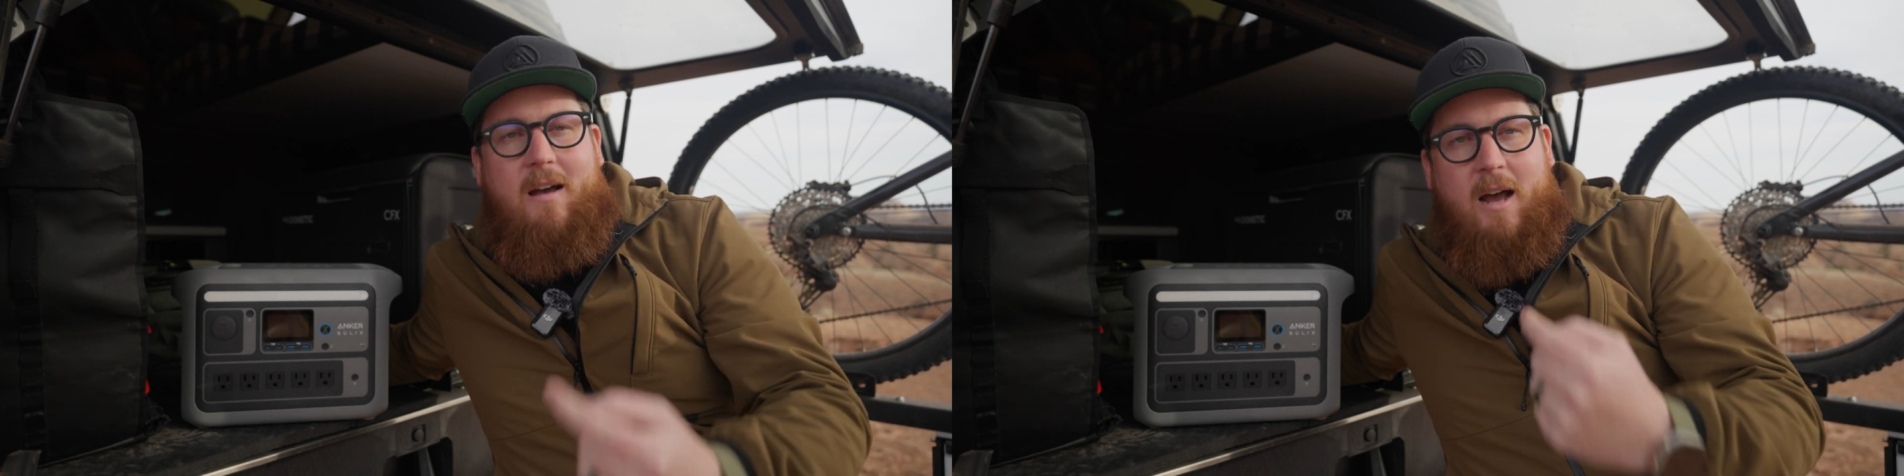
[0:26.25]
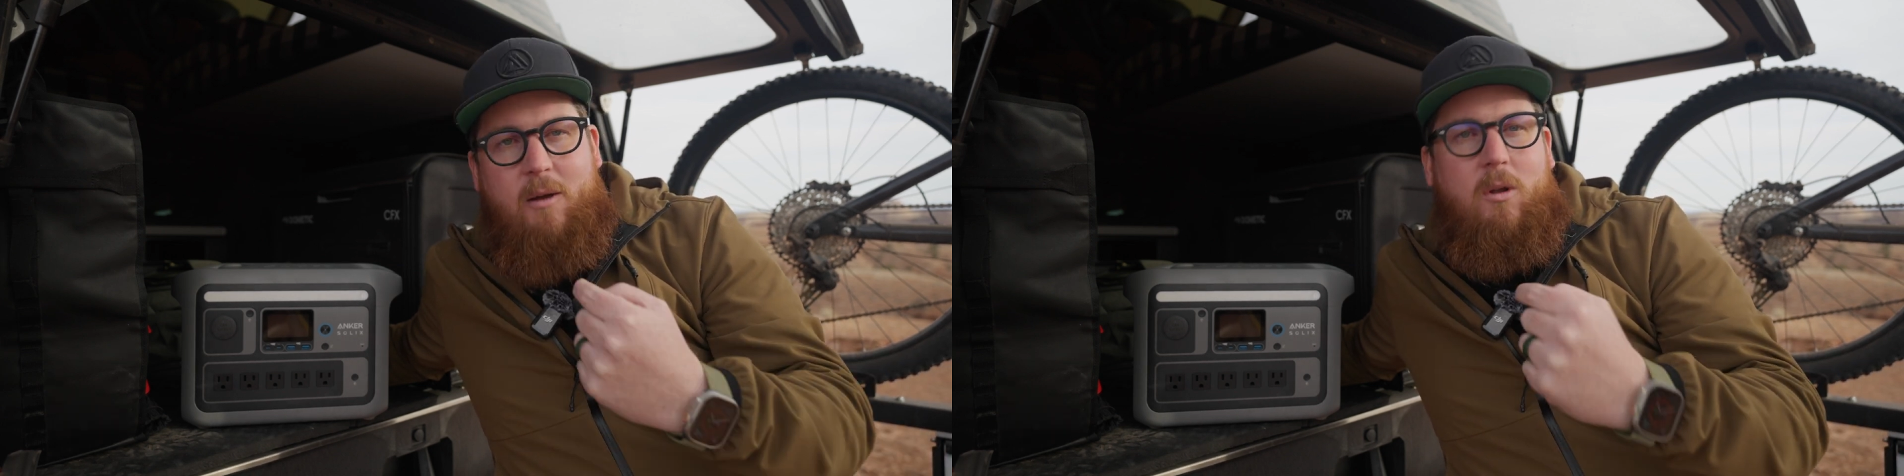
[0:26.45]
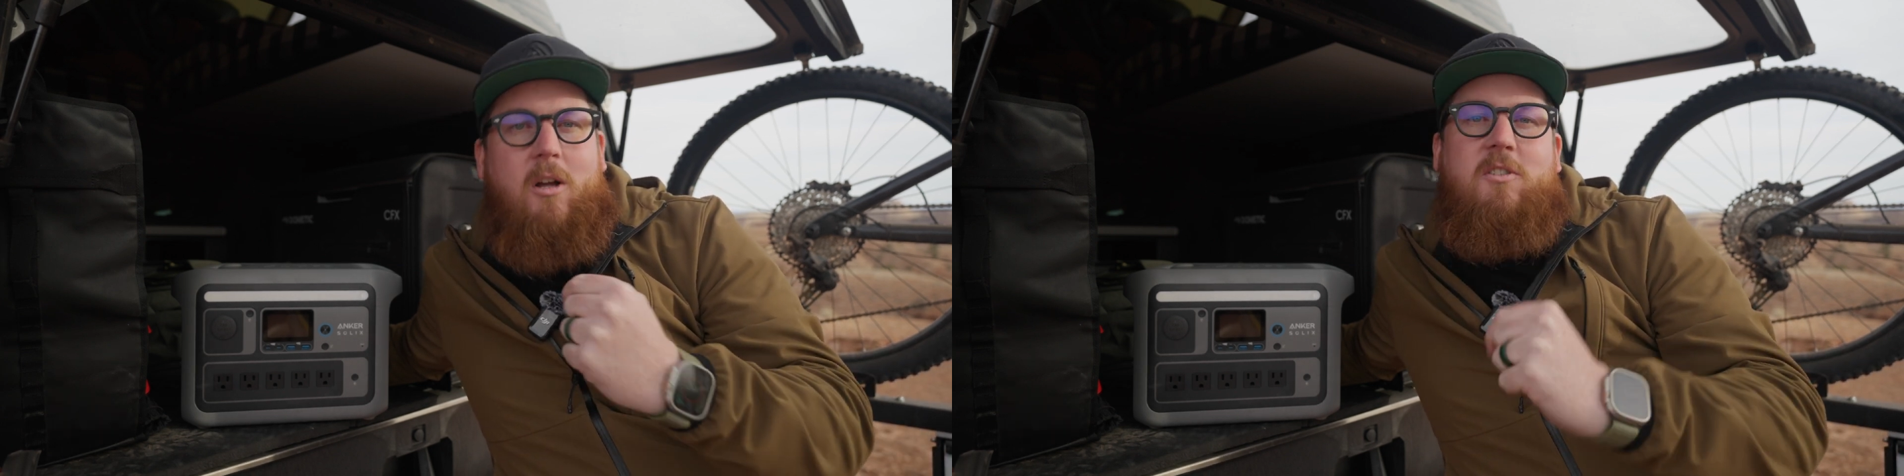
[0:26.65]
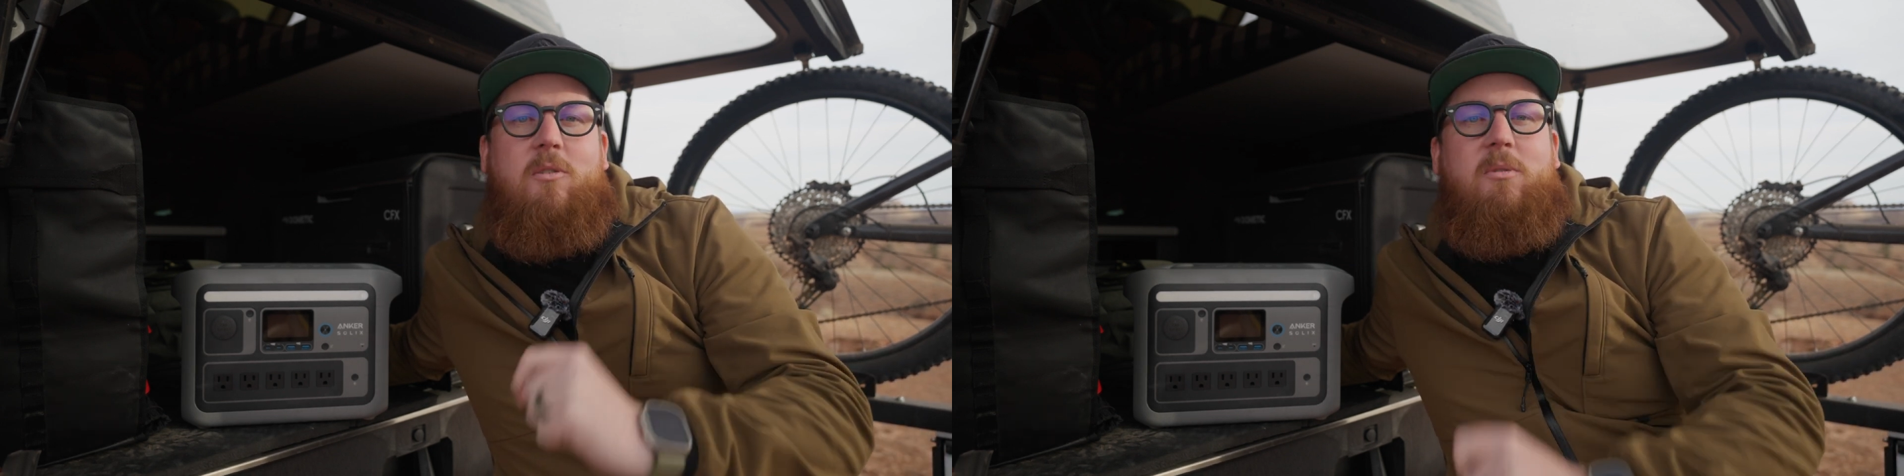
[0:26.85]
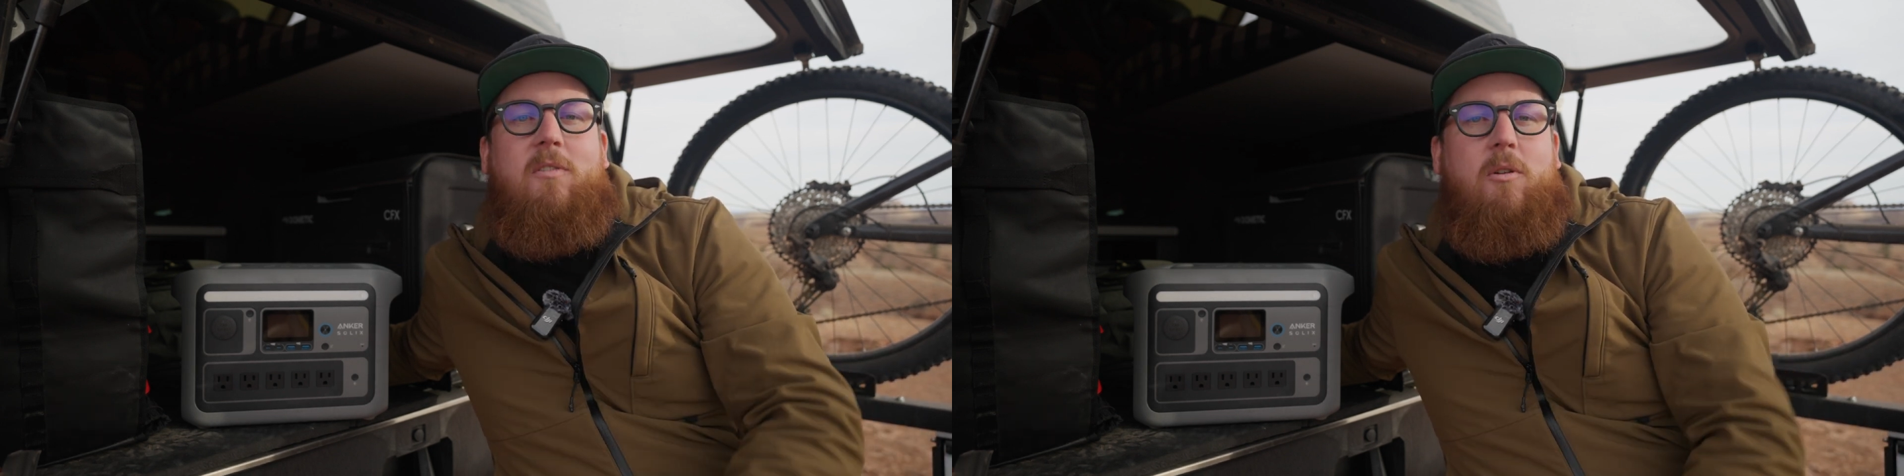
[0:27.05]
I will also
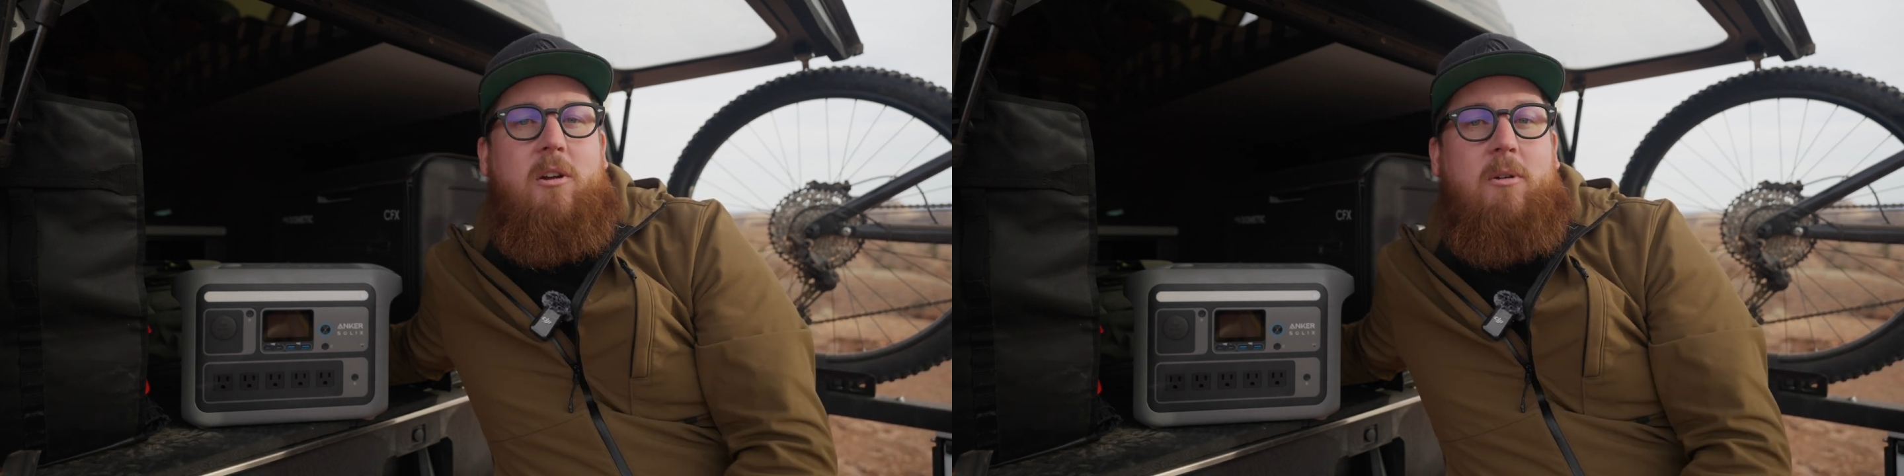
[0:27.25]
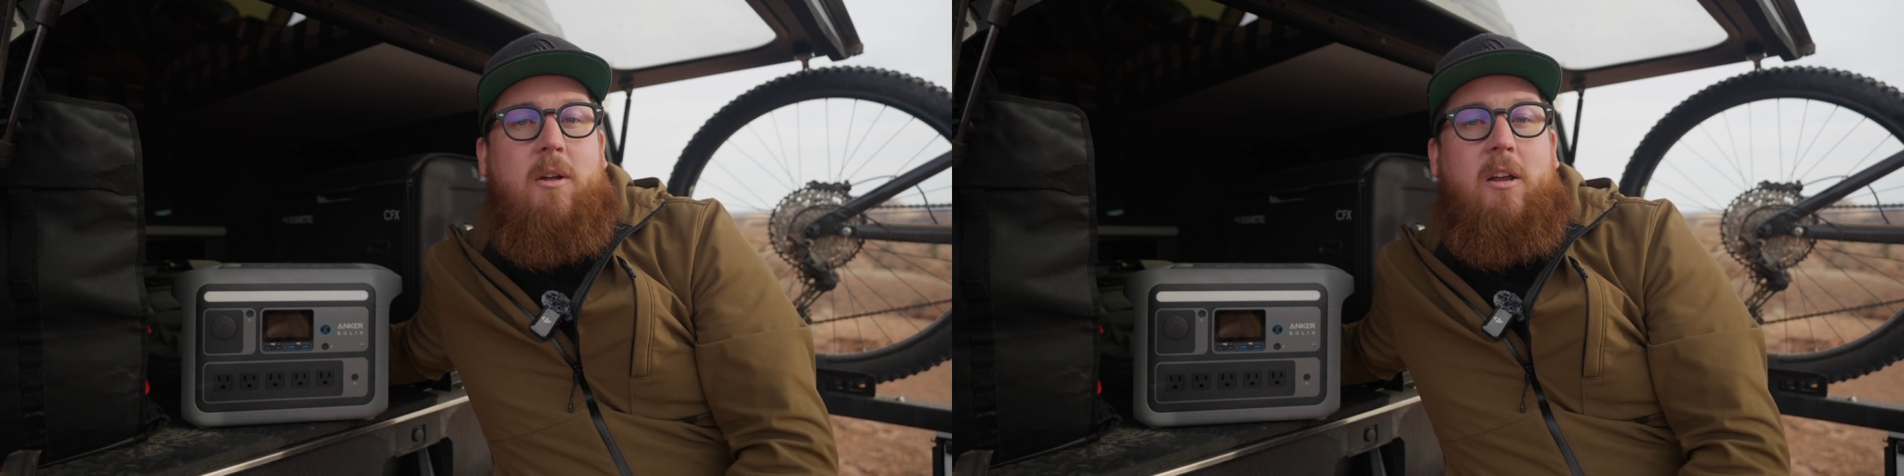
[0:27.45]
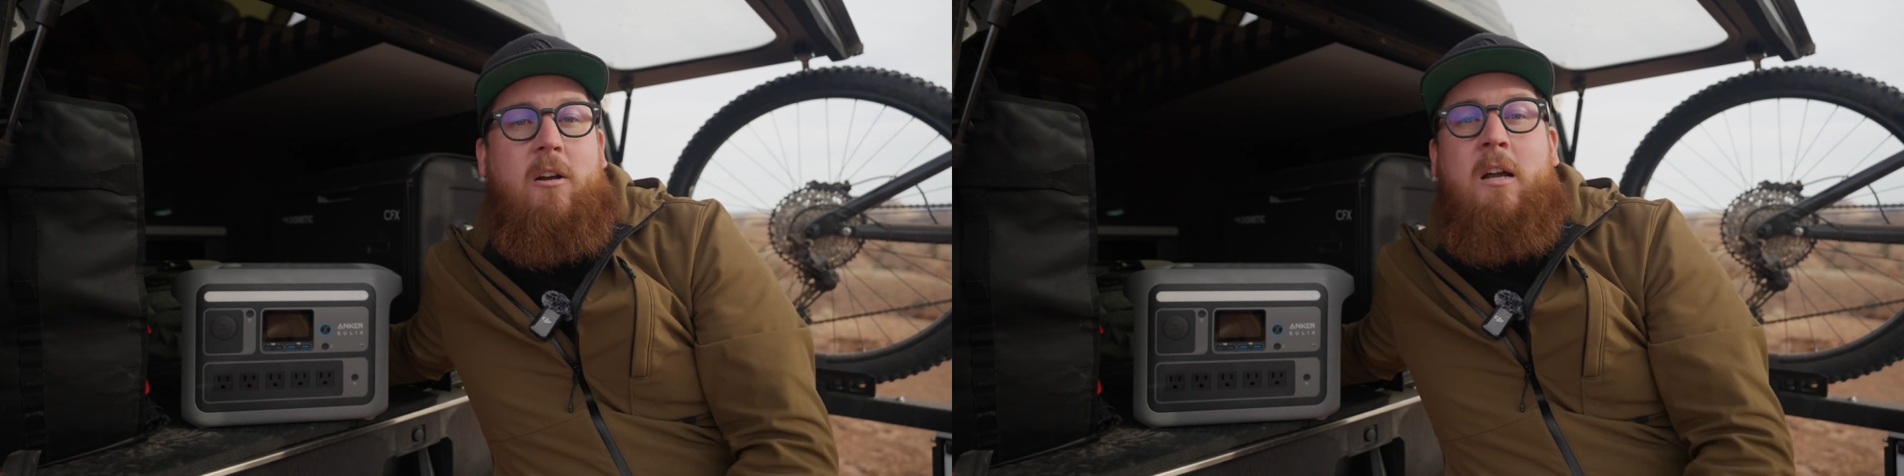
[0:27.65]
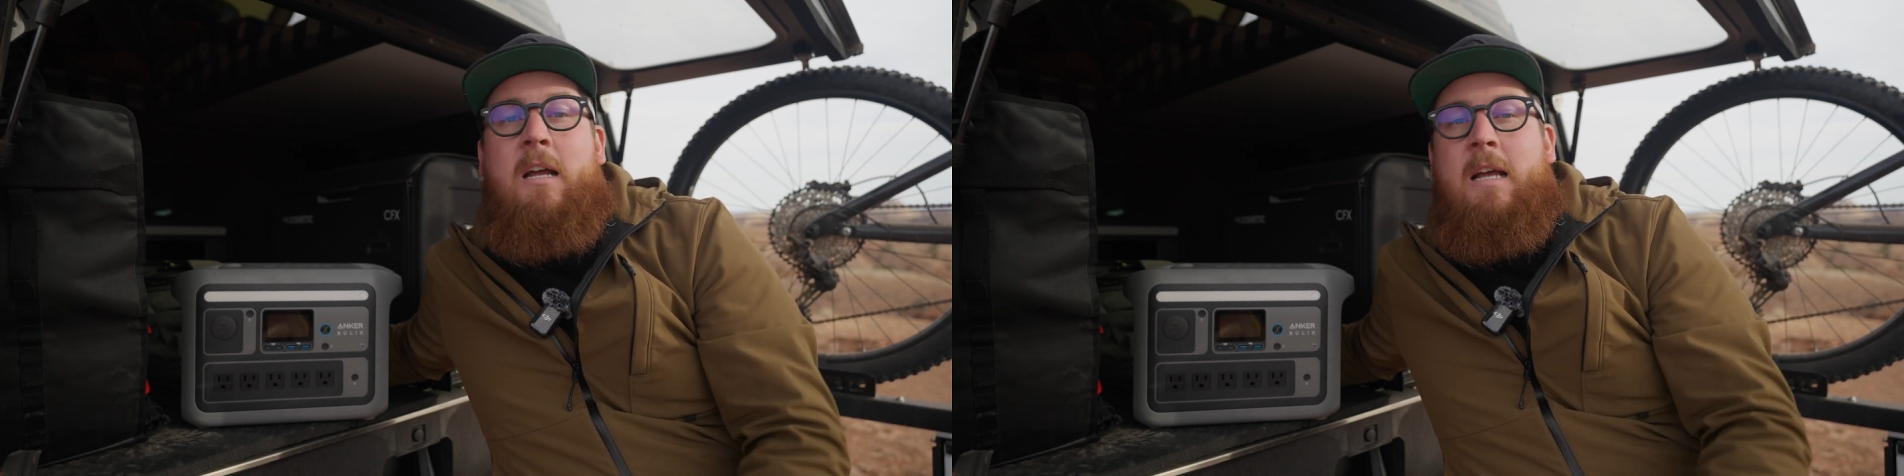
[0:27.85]
be floating around there